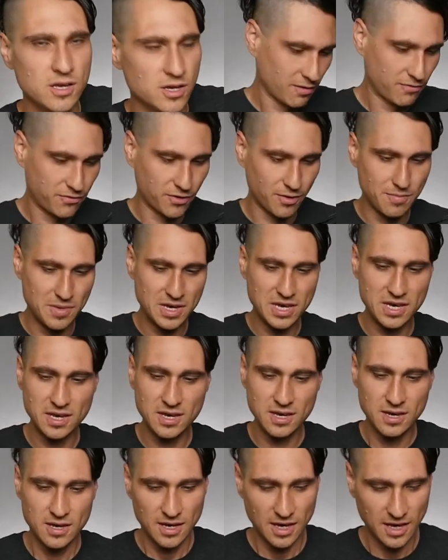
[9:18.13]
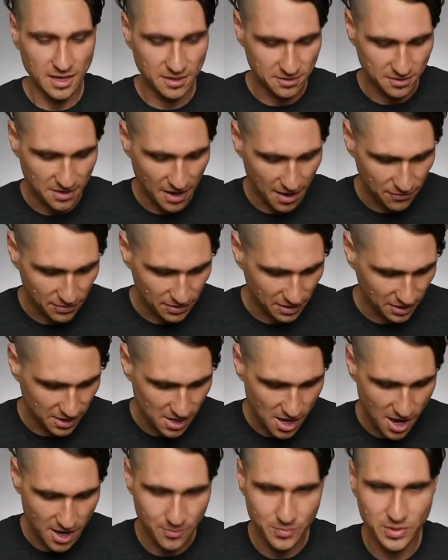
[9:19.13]
For me, it's definitely
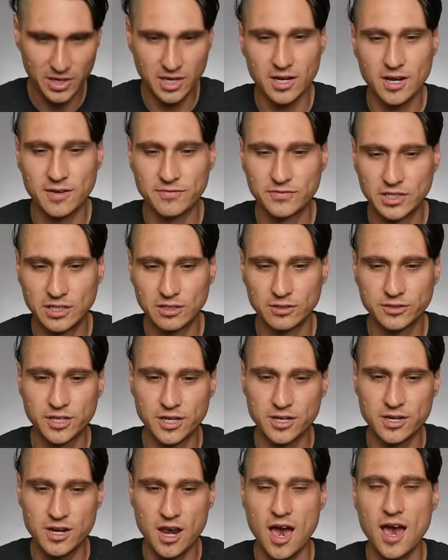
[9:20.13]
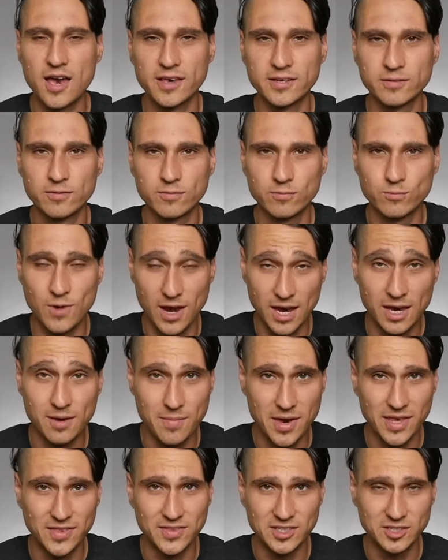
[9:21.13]
not a big enough deal to not
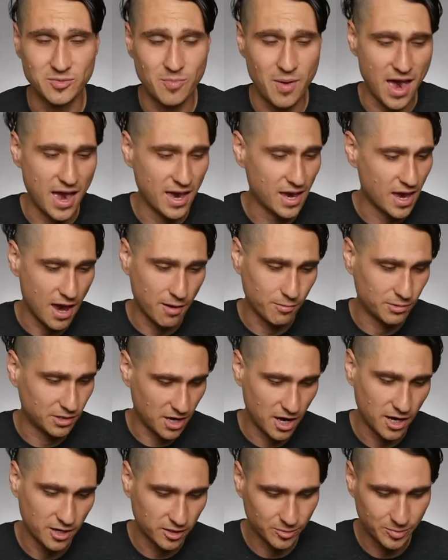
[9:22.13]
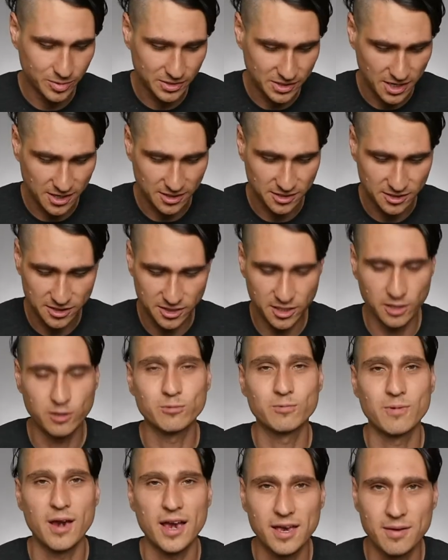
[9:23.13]
recommend this bag. I would 100% still
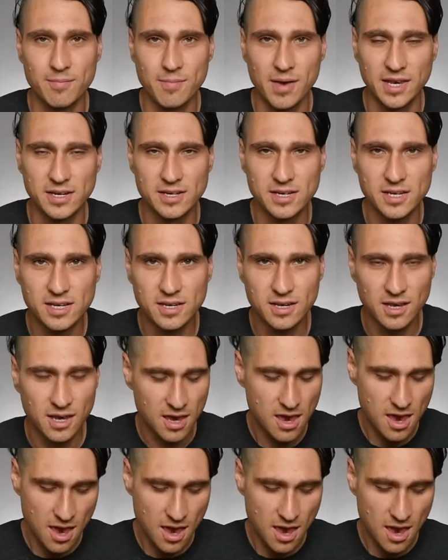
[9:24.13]
recommend it.